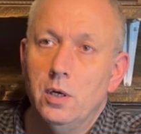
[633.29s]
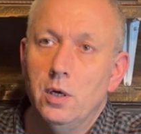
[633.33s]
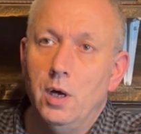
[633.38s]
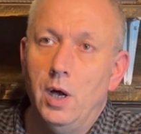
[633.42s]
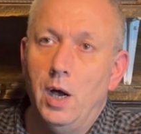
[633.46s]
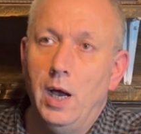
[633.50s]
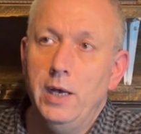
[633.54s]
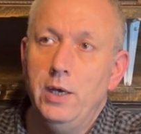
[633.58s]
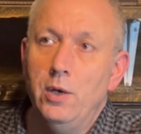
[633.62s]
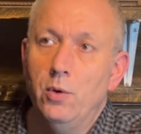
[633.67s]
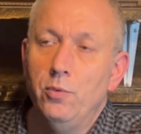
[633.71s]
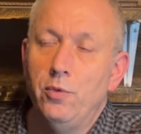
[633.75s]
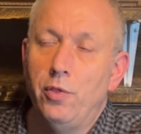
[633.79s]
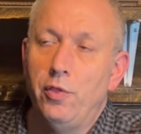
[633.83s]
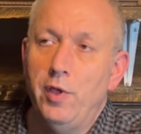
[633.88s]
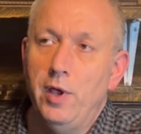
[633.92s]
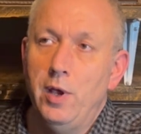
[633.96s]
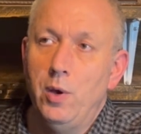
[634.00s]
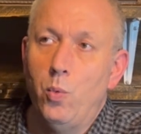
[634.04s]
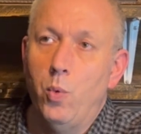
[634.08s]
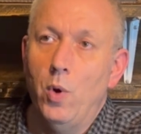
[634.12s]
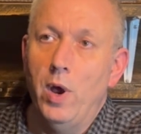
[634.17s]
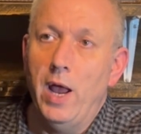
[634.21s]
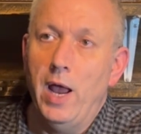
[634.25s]
I don't
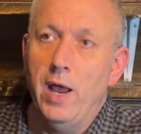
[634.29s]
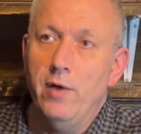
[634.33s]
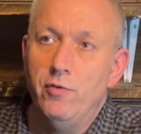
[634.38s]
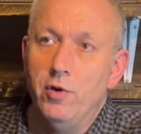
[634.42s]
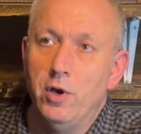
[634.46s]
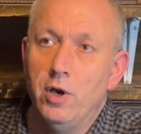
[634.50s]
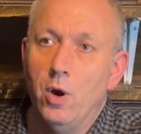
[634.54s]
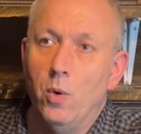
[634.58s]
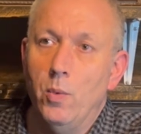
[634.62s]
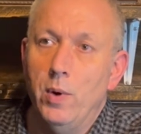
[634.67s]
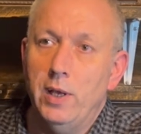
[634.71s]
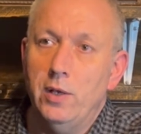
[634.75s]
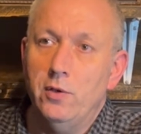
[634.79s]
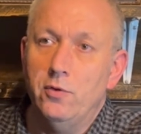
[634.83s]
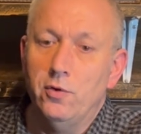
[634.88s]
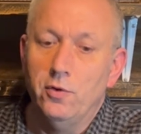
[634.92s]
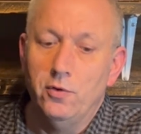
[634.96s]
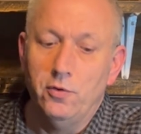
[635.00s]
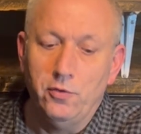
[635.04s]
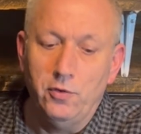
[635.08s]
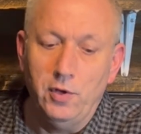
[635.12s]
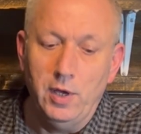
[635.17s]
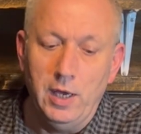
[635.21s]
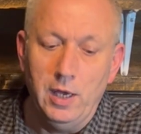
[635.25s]
think we're ever going to
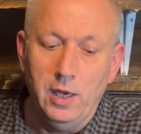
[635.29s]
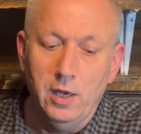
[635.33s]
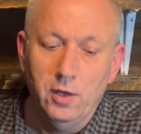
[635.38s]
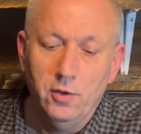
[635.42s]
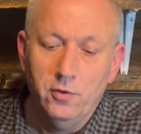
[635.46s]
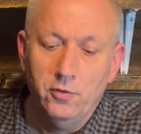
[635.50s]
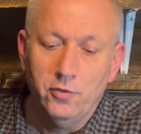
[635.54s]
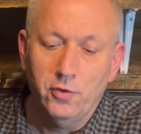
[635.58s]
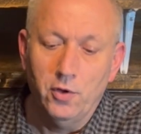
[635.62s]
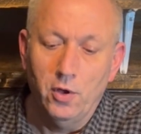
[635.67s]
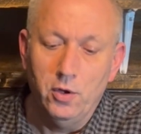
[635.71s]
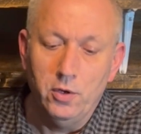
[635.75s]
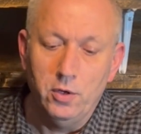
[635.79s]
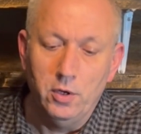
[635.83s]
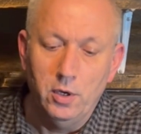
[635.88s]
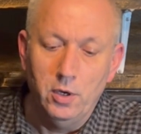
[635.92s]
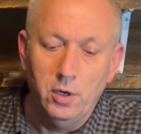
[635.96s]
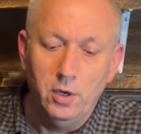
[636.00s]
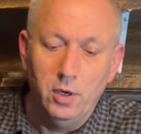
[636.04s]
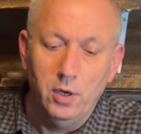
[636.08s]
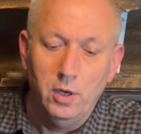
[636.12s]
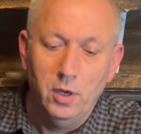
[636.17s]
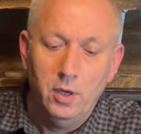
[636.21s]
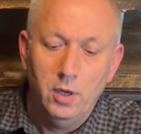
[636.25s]
see
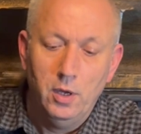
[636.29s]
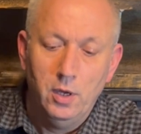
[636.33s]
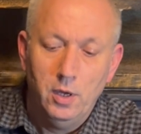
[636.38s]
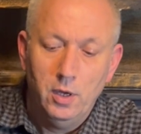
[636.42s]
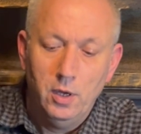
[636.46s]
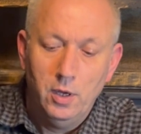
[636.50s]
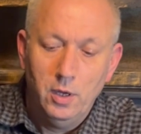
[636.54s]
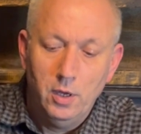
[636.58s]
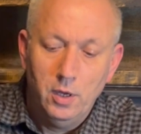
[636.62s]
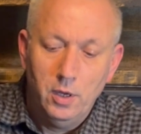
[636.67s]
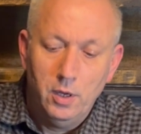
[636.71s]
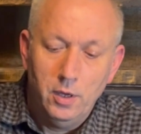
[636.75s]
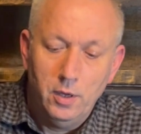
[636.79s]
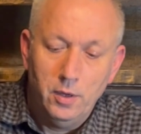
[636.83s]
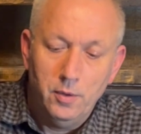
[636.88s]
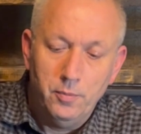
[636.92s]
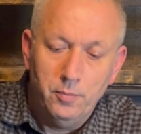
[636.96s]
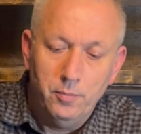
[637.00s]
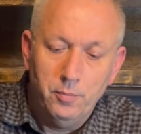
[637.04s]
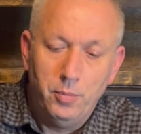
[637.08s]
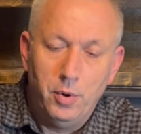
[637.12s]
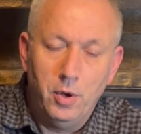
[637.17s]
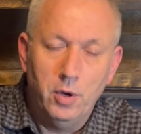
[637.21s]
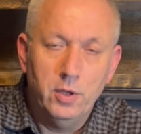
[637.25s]
certain
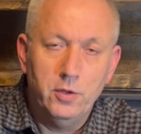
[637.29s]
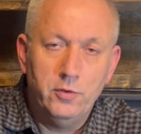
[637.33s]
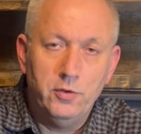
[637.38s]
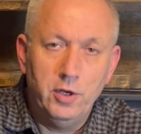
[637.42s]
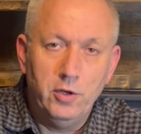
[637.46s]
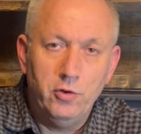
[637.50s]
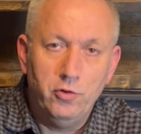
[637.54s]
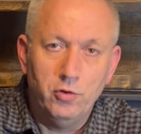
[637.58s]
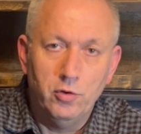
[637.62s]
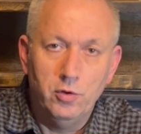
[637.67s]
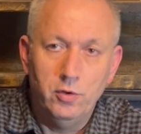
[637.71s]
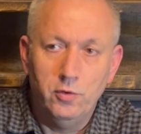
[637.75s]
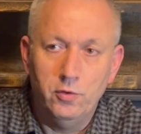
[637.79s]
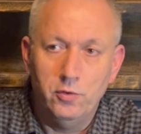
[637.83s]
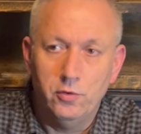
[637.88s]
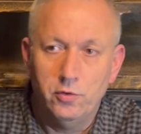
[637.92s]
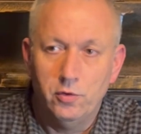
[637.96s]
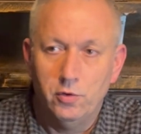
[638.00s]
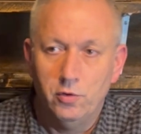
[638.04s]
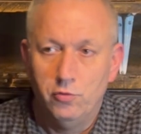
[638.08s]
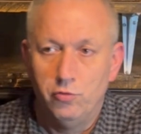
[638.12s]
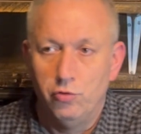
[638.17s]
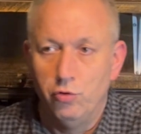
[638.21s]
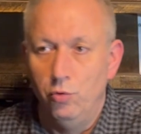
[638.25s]

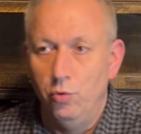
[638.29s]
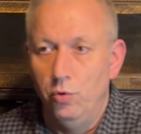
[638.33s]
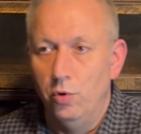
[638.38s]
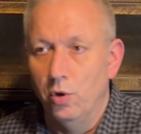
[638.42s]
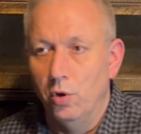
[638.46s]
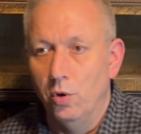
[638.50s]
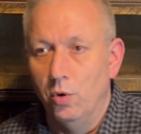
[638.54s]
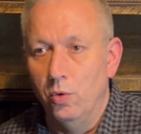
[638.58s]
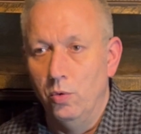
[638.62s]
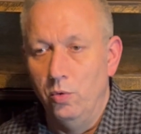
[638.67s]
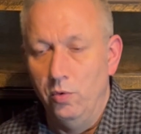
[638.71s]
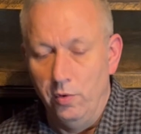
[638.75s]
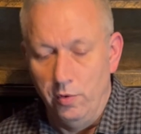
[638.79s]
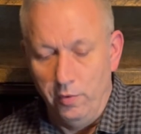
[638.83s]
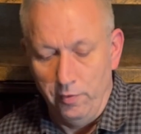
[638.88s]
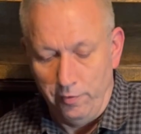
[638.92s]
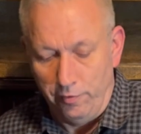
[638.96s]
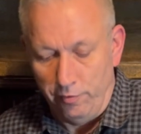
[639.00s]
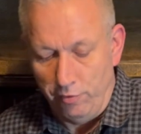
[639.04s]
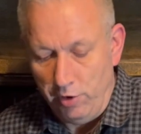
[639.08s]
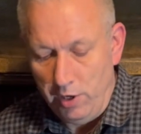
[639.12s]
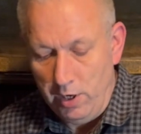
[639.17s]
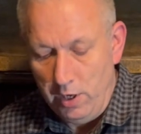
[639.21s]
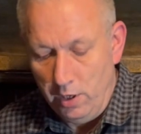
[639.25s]
politicians, Trudeau,
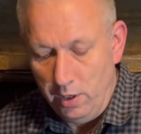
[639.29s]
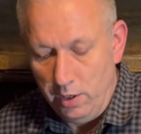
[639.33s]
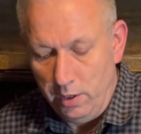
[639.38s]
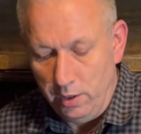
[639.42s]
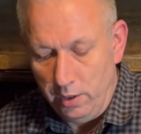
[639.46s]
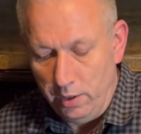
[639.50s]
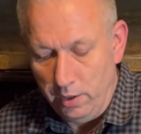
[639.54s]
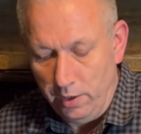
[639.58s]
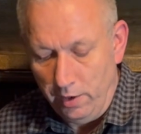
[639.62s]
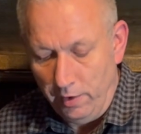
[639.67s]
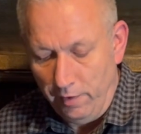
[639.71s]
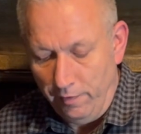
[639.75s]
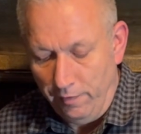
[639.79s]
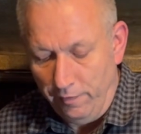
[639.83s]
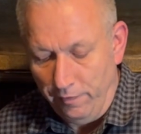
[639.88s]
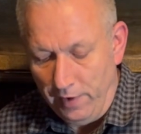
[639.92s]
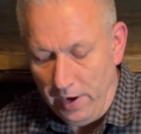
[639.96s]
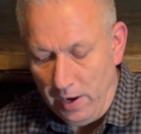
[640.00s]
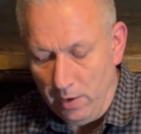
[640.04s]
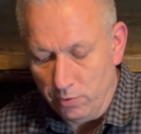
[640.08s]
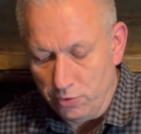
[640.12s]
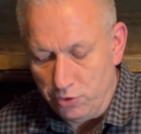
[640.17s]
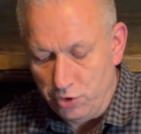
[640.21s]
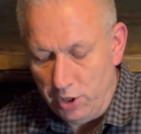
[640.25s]
Freeland,
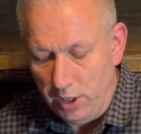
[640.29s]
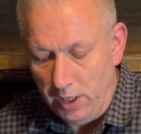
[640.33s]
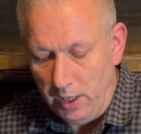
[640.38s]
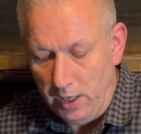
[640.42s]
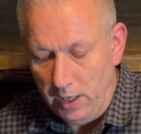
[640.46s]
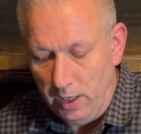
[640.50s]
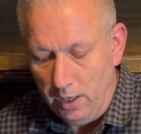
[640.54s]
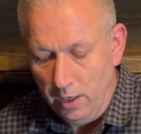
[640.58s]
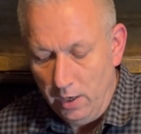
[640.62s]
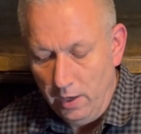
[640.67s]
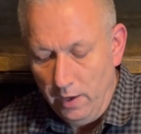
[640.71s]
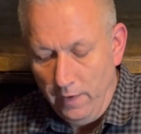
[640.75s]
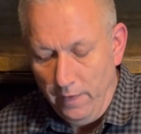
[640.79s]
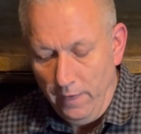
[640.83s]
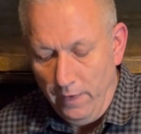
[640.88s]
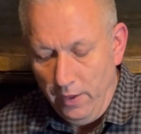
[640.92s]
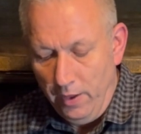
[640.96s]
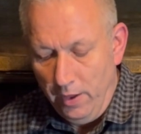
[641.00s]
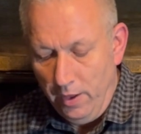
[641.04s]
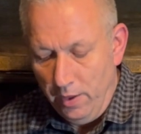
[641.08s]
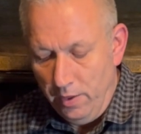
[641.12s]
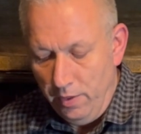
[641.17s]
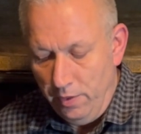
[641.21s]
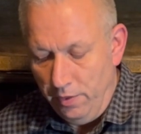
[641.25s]
Fauci,
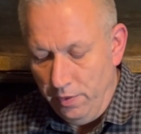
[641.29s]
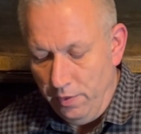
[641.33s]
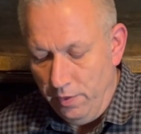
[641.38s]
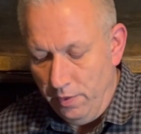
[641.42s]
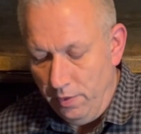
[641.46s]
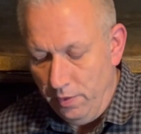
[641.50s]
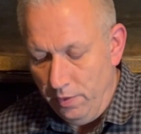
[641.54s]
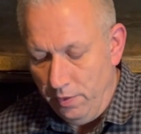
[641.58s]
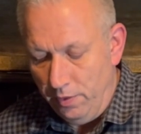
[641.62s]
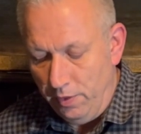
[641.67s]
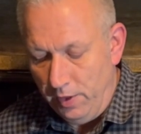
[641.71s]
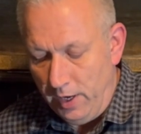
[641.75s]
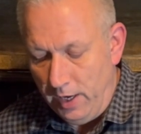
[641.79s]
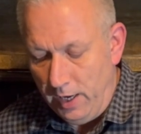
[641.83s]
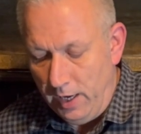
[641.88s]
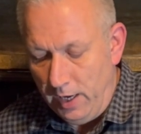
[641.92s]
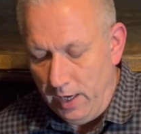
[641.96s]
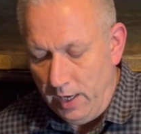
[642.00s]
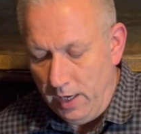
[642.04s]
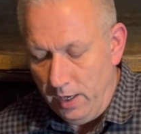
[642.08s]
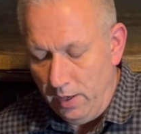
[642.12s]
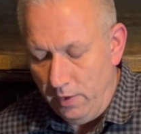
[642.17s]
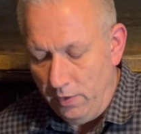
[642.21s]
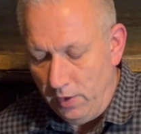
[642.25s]

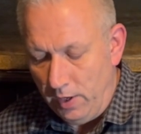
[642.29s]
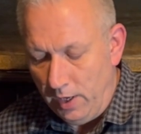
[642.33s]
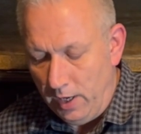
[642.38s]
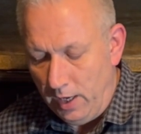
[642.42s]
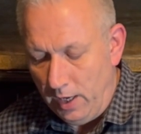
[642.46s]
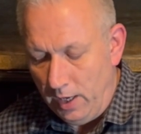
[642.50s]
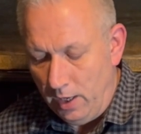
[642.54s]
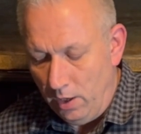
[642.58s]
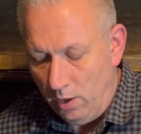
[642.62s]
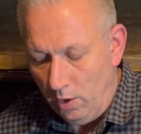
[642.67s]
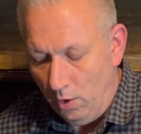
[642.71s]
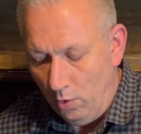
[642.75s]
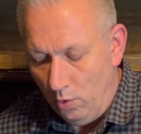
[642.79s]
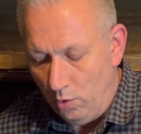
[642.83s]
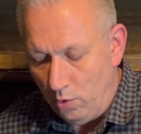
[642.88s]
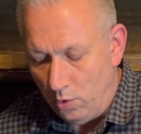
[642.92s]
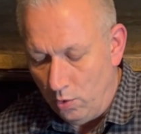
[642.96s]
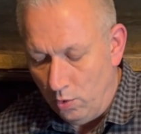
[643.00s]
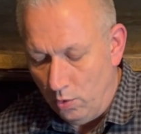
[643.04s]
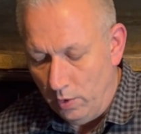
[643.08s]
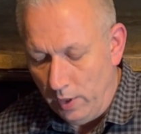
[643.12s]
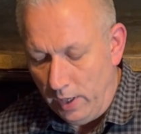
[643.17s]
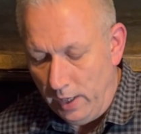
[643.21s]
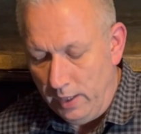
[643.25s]
the
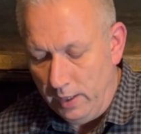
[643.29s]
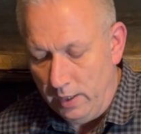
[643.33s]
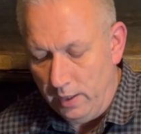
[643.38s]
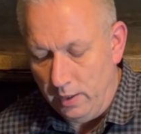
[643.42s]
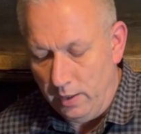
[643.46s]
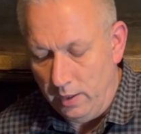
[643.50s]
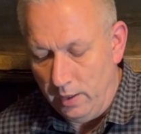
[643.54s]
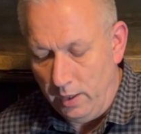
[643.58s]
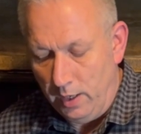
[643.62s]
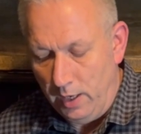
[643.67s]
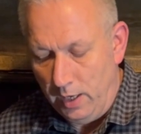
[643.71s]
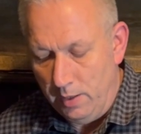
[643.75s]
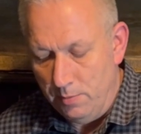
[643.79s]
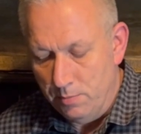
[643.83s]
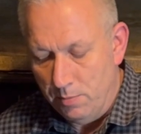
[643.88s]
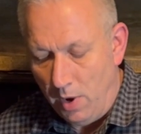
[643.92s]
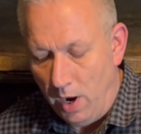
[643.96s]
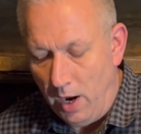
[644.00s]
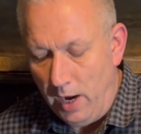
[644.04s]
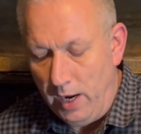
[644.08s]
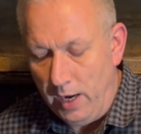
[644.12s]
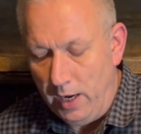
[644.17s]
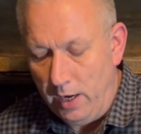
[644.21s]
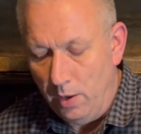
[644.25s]
local
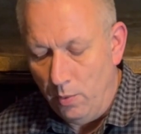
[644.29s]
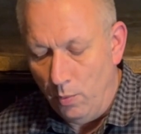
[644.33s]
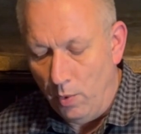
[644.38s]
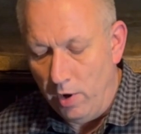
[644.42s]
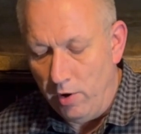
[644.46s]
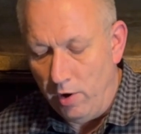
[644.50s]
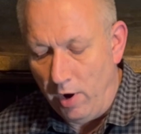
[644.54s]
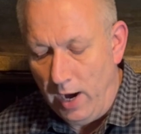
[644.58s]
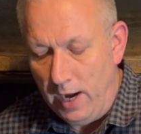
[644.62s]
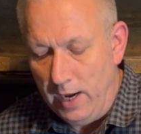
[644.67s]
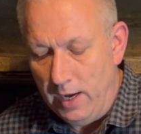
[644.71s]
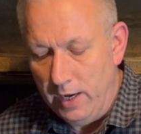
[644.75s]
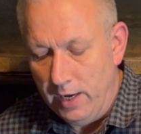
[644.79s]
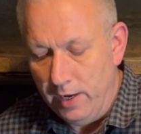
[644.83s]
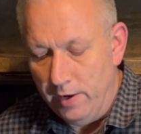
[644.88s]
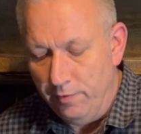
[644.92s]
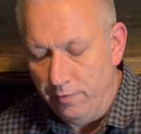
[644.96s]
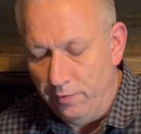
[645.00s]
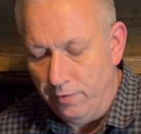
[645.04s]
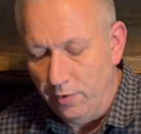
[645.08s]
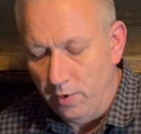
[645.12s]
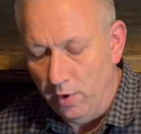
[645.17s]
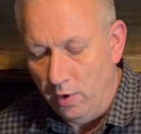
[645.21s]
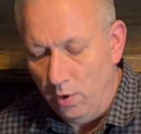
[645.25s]
where I
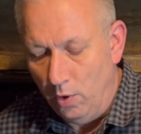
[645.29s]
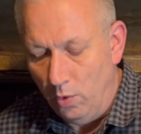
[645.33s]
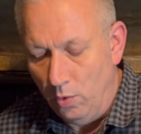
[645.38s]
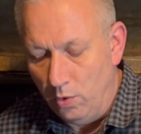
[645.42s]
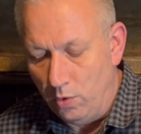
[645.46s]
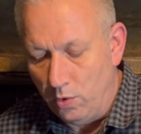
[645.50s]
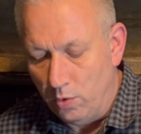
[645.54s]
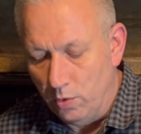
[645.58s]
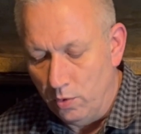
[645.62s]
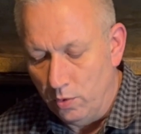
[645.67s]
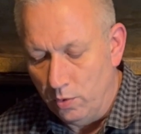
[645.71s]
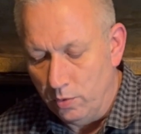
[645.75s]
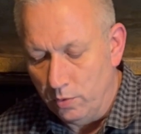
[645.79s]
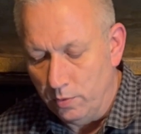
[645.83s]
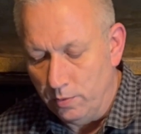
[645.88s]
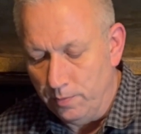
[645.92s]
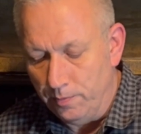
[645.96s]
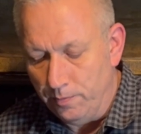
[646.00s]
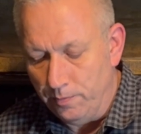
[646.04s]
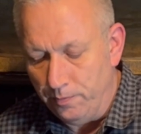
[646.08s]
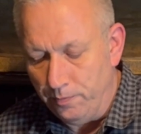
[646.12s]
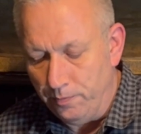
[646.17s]
live, the local,